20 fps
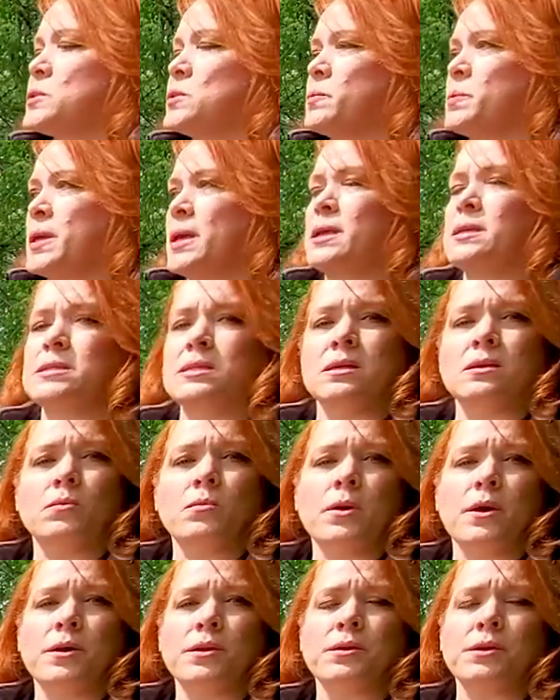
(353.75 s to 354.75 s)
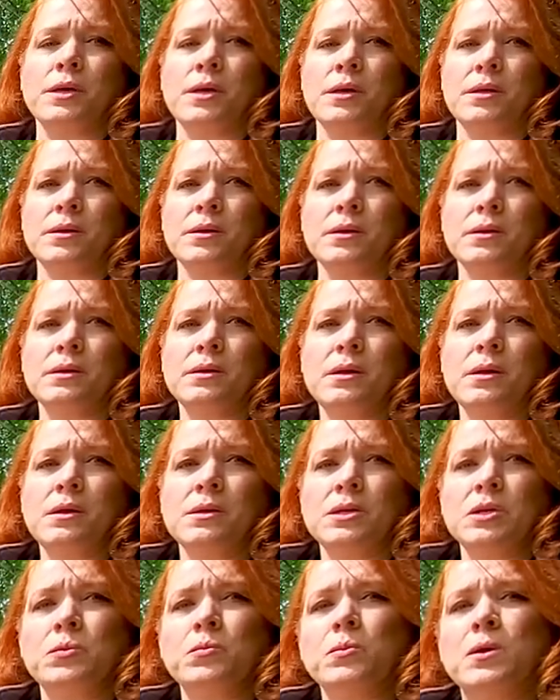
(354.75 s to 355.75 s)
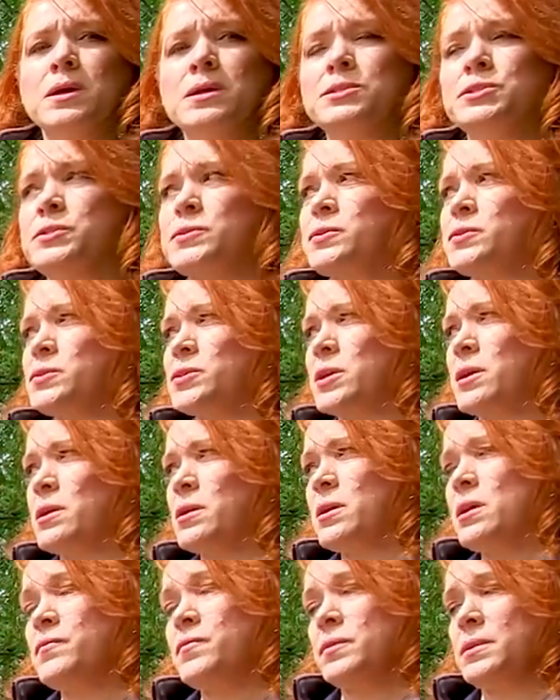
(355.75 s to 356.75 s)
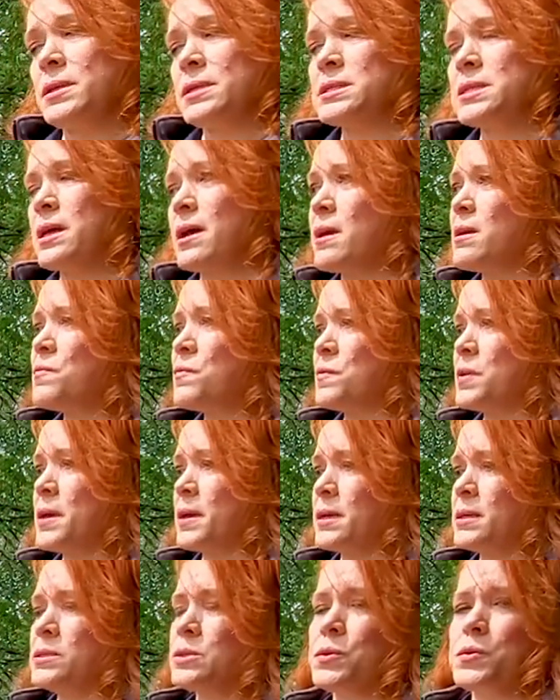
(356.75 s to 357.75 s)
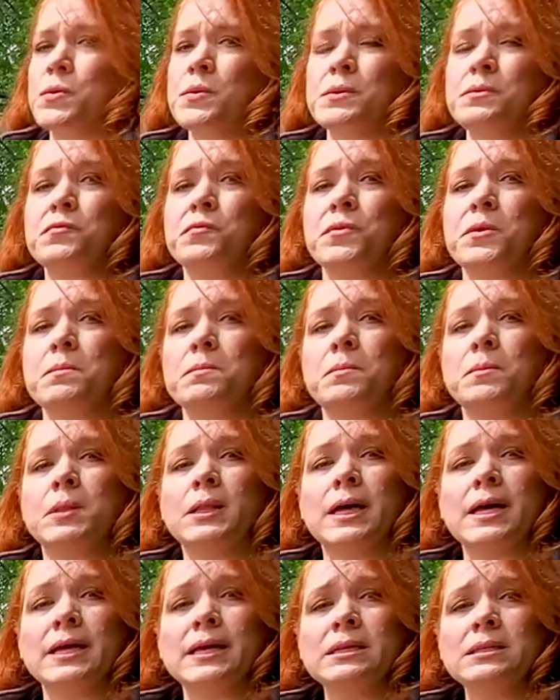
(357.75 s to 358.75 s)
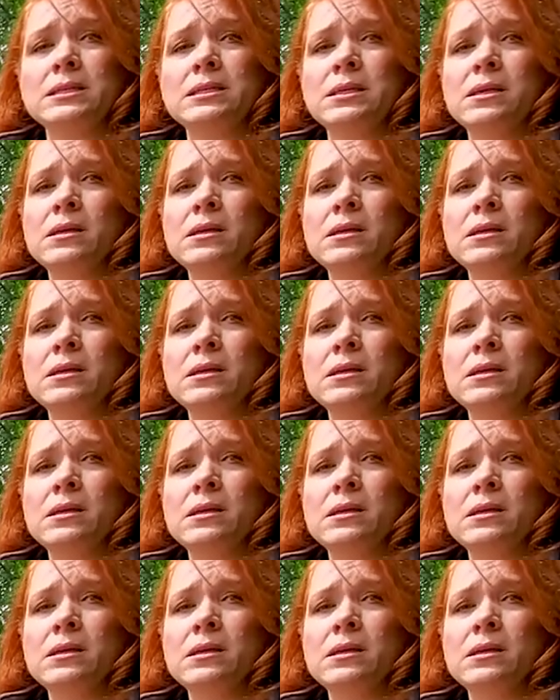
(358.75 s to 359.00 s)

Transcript: to painting watercolor, you want to start off, at least I find, going from light